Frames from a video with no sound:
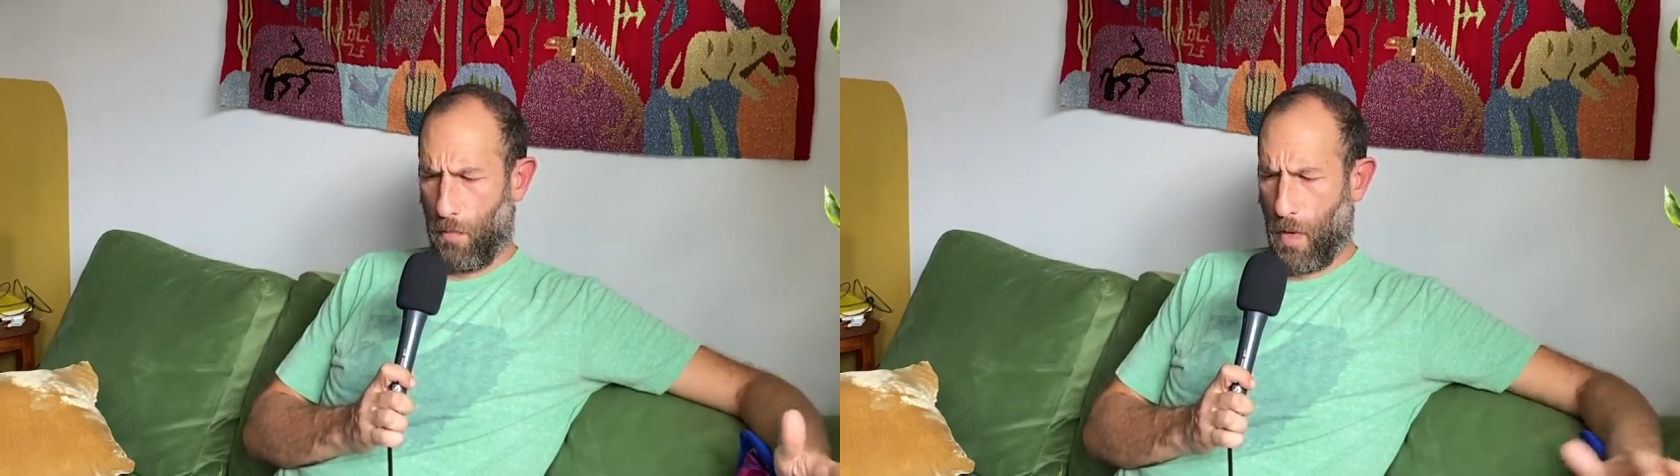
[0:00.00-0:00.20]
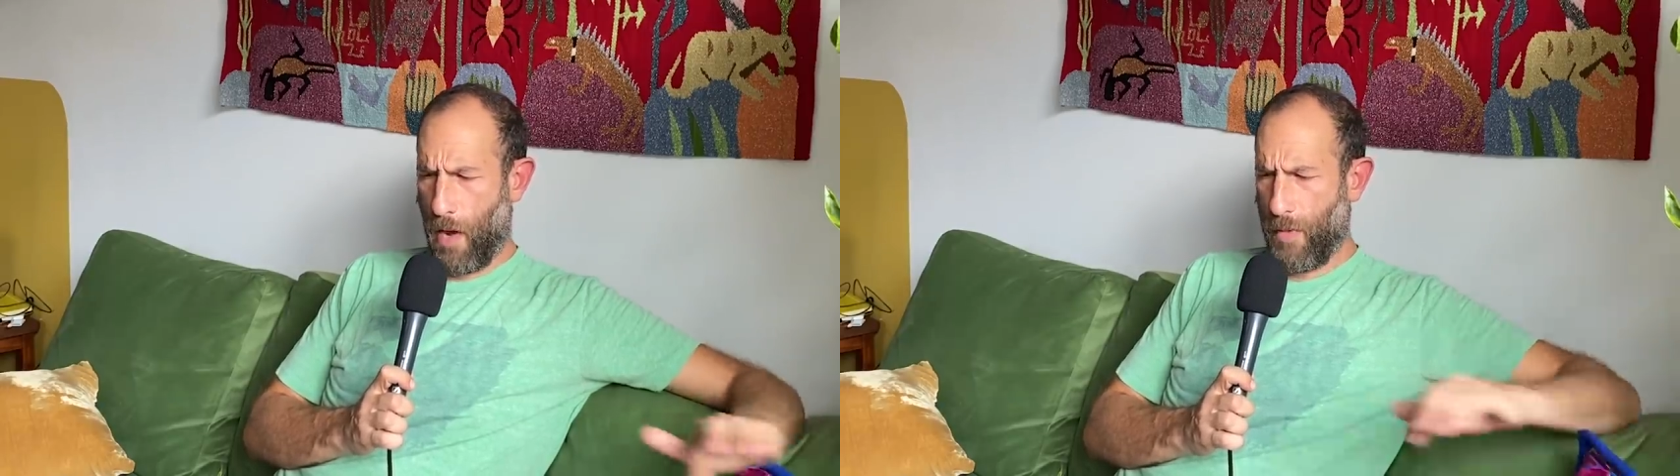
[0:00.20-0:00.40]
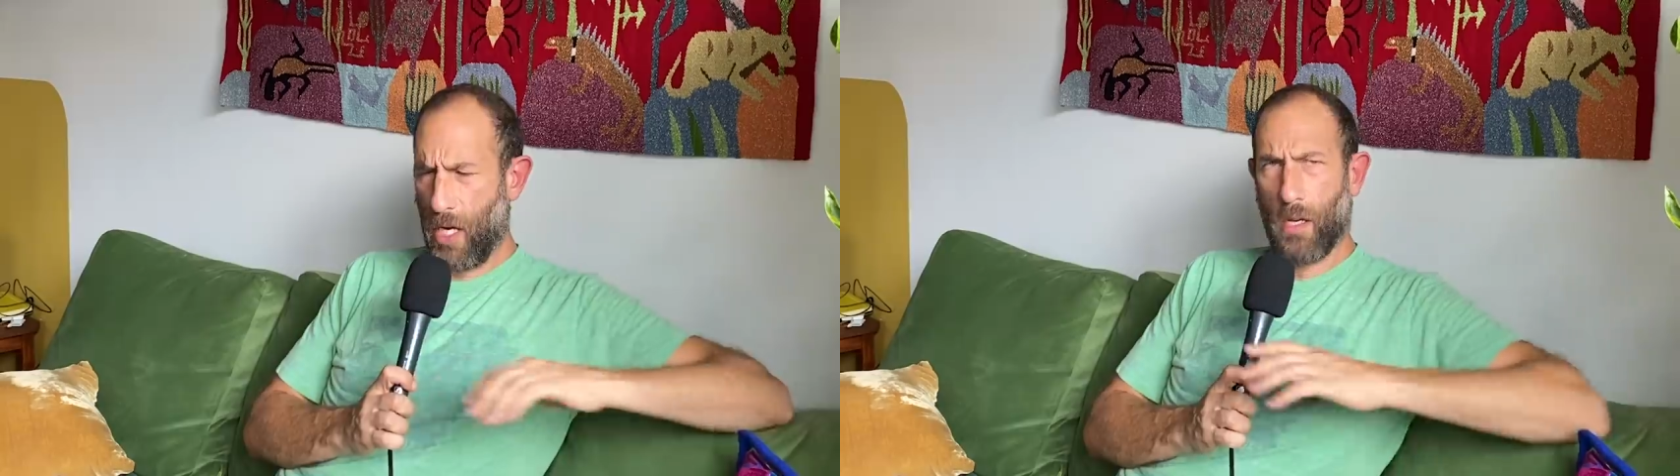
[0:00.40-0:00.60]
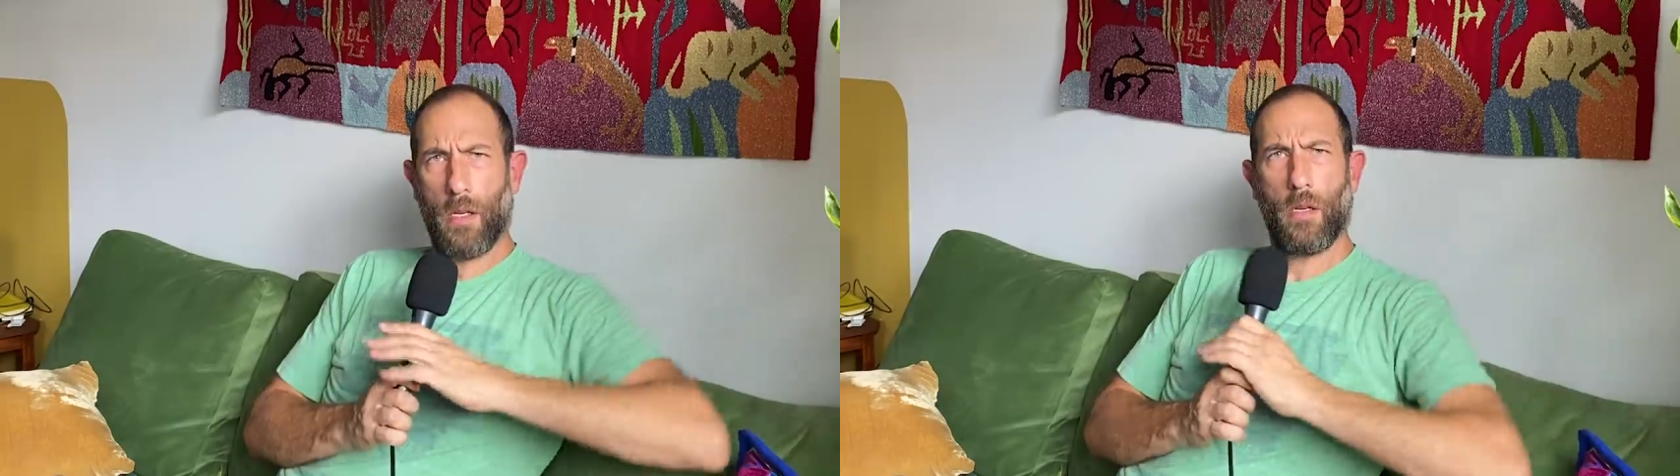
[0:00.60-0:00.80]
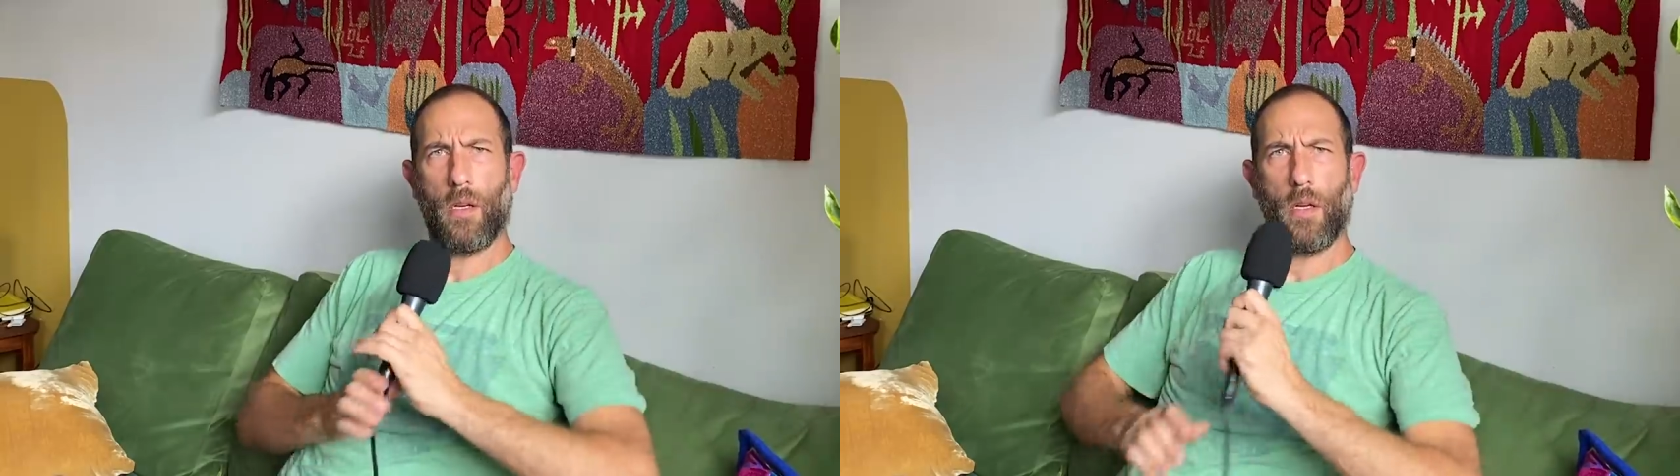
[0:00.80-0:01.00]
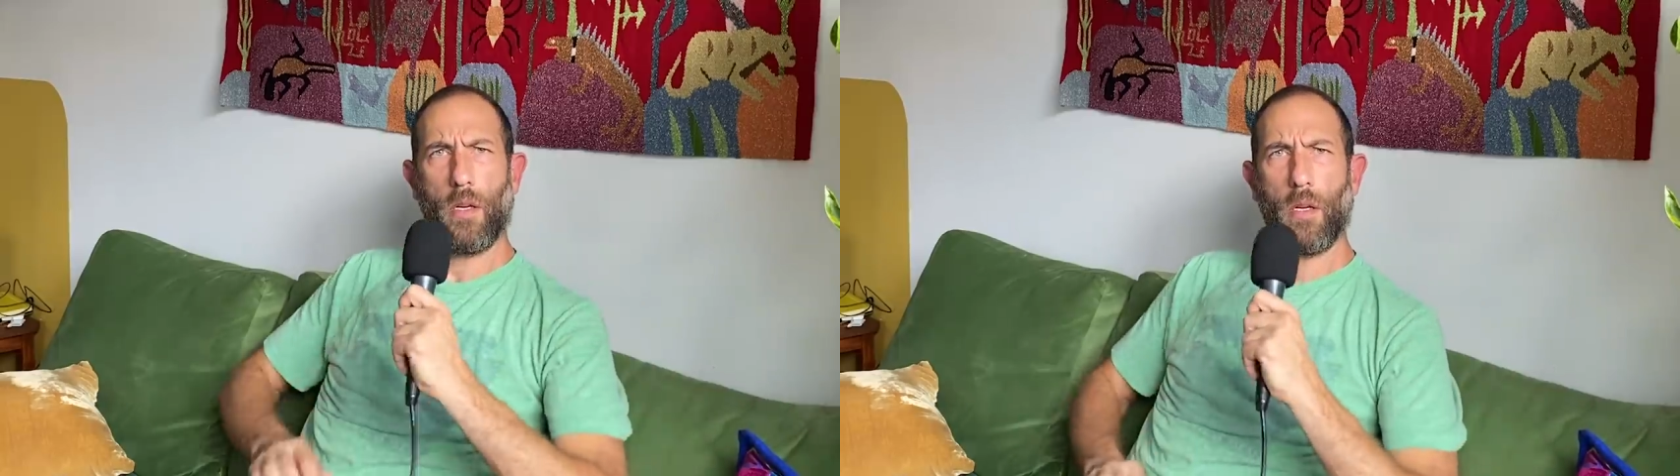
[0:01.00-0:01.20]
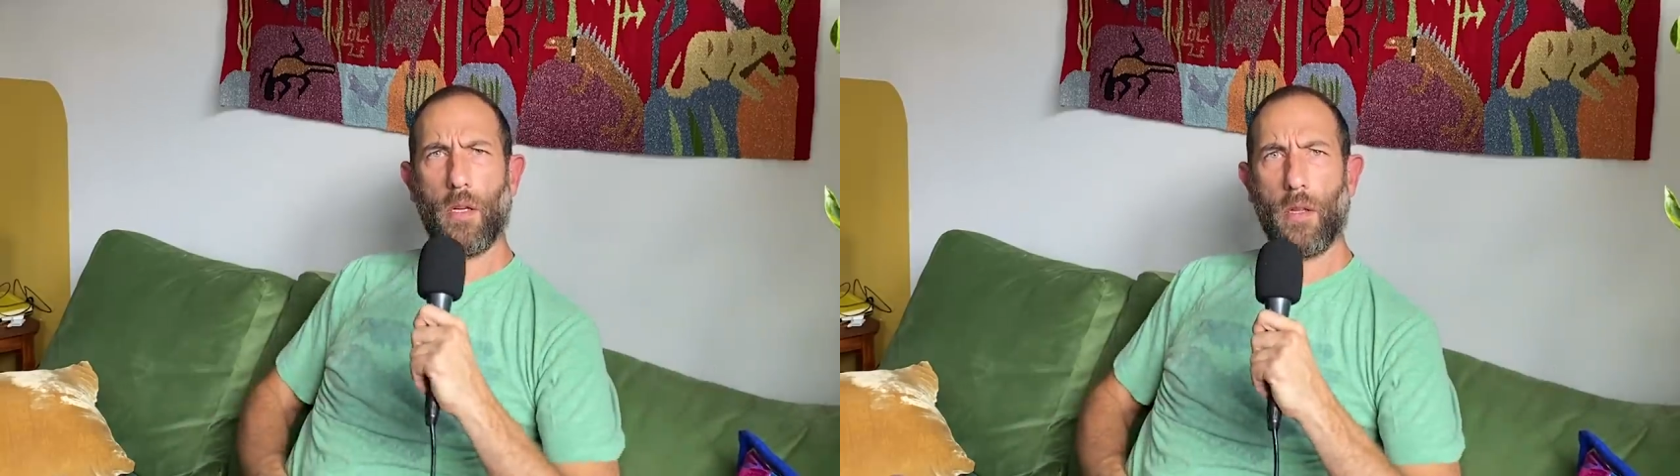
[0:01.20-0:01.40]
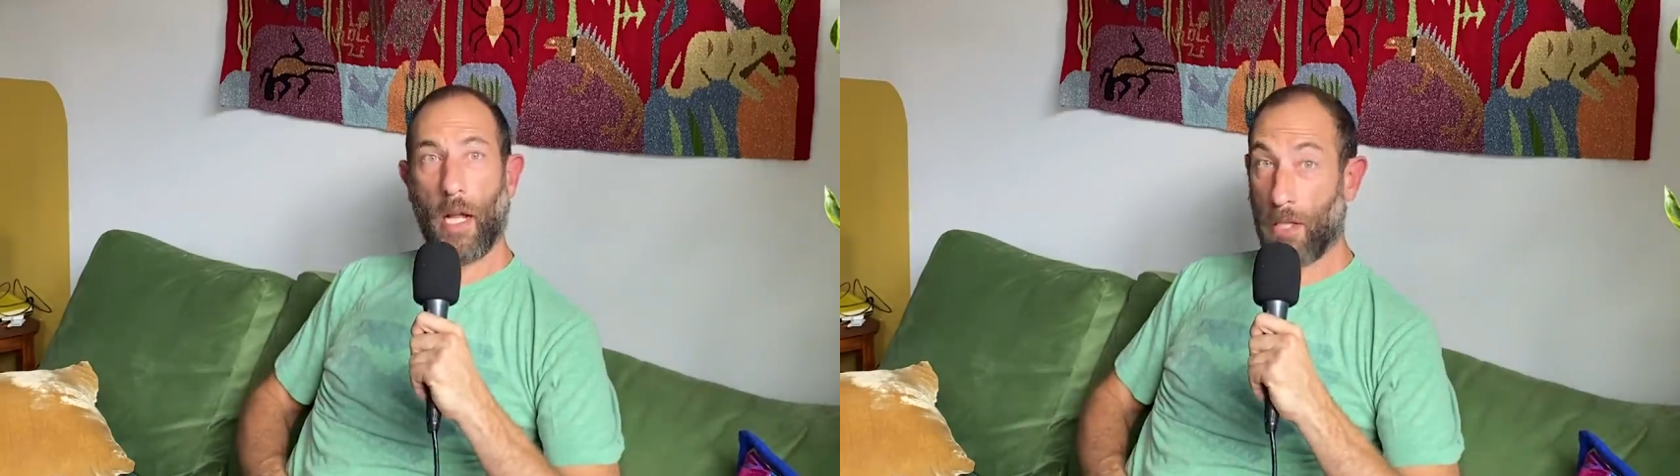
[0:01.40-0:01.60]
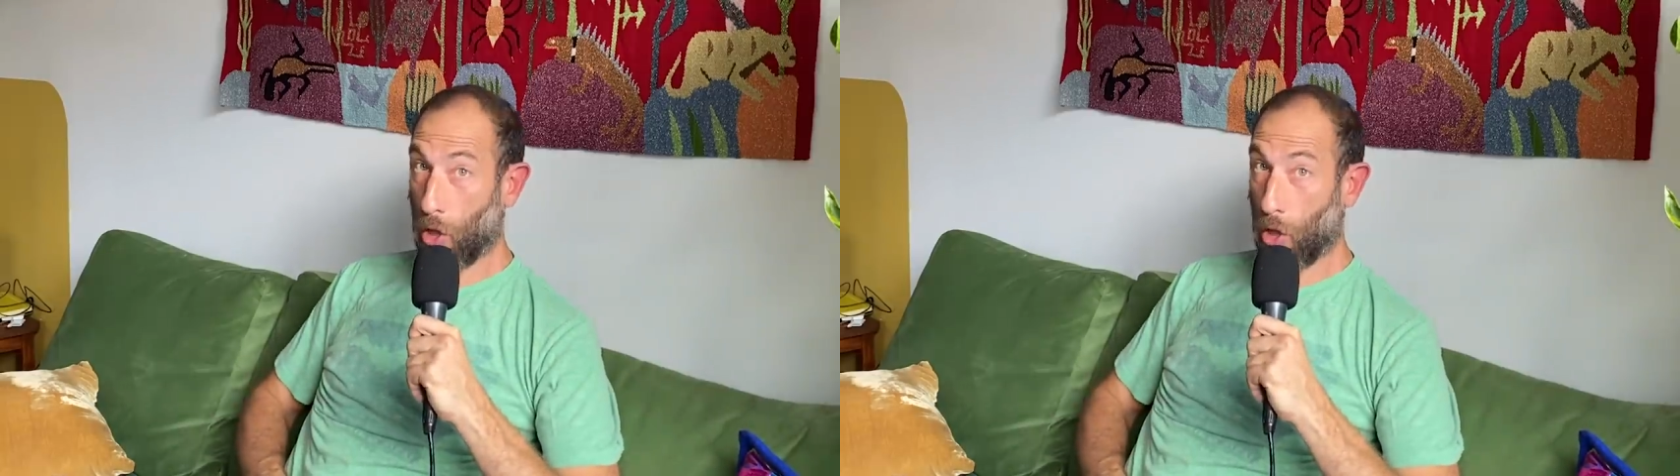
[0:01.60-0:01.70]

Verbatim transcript: I mean, that's